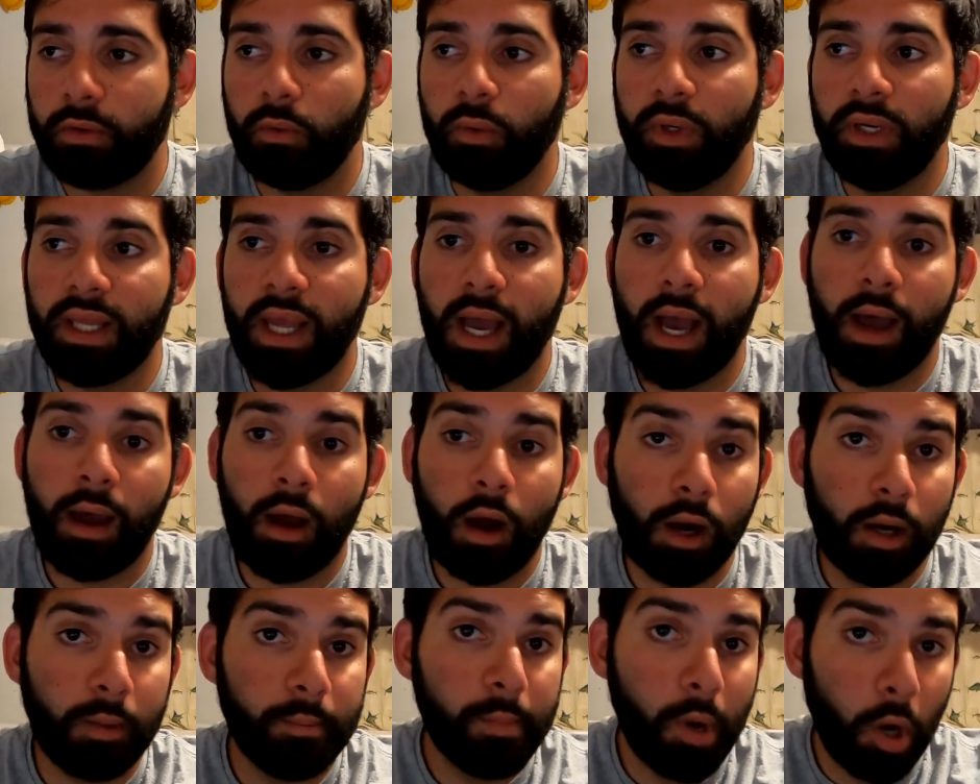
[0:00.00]
We got
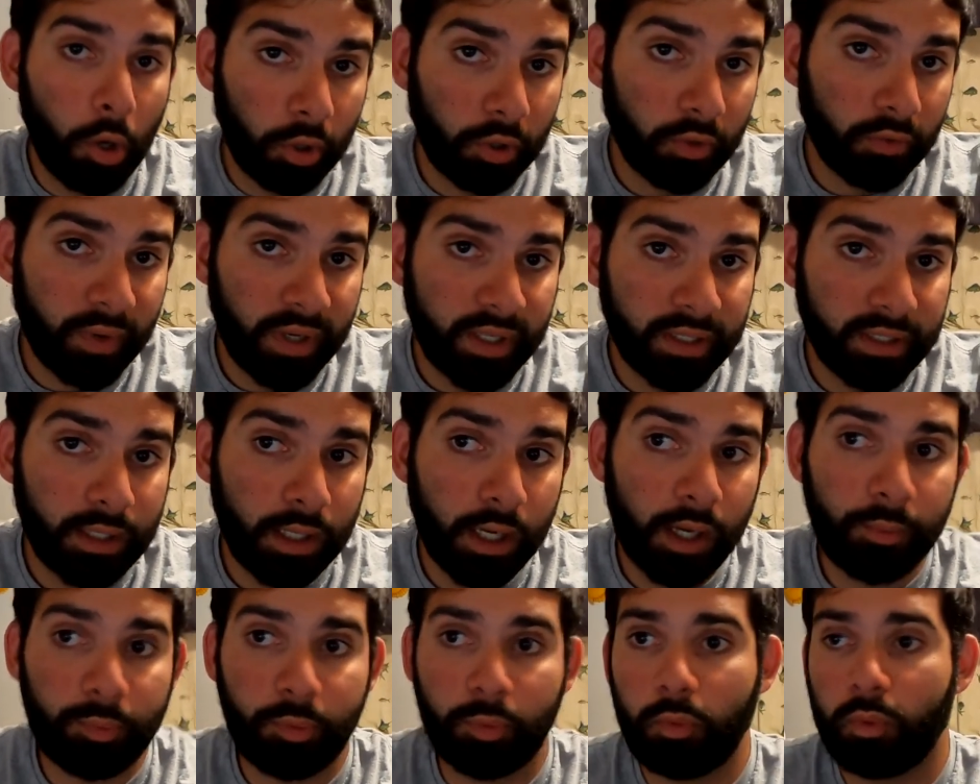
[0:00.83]
our motor rigged
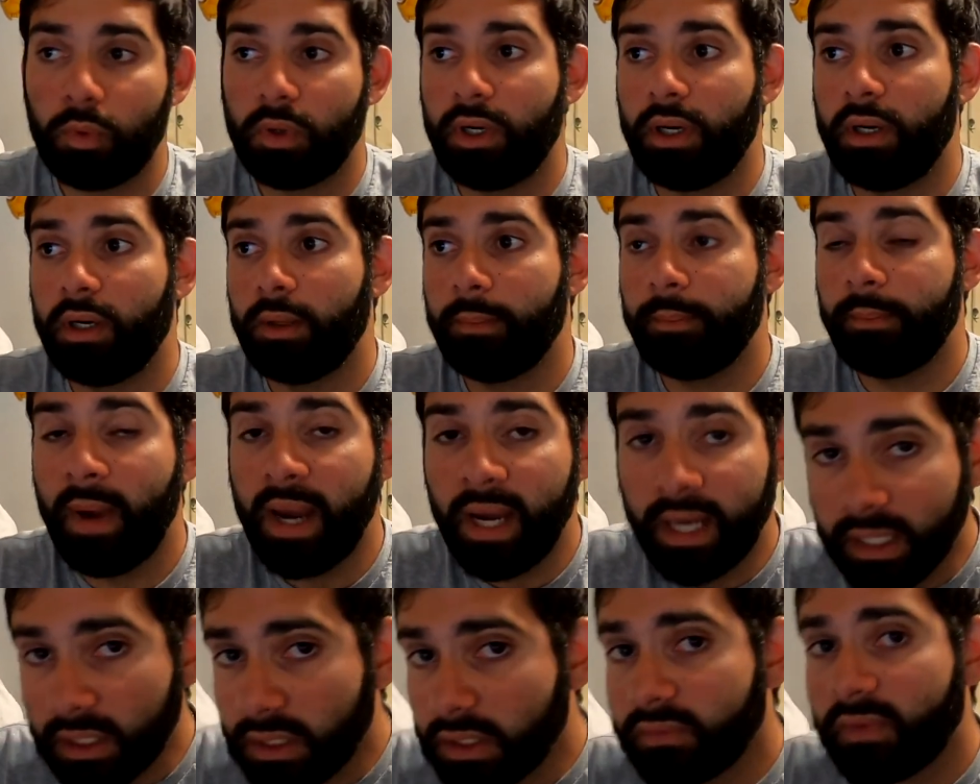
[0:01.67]
up. We're
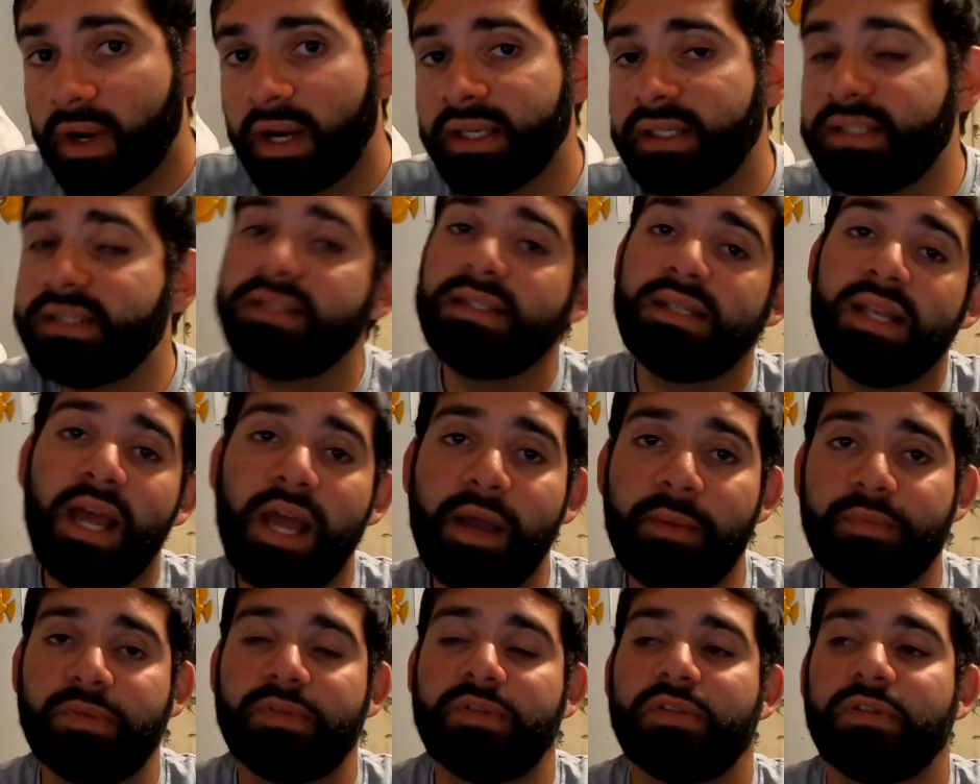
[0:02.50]
making the right
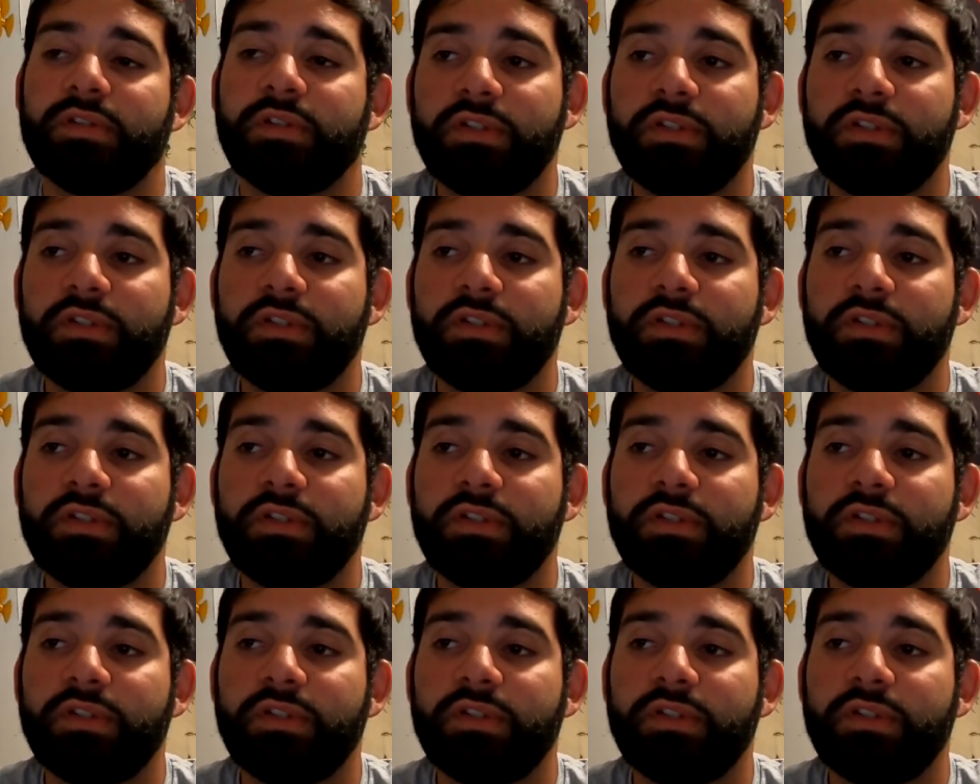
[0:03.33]
steps.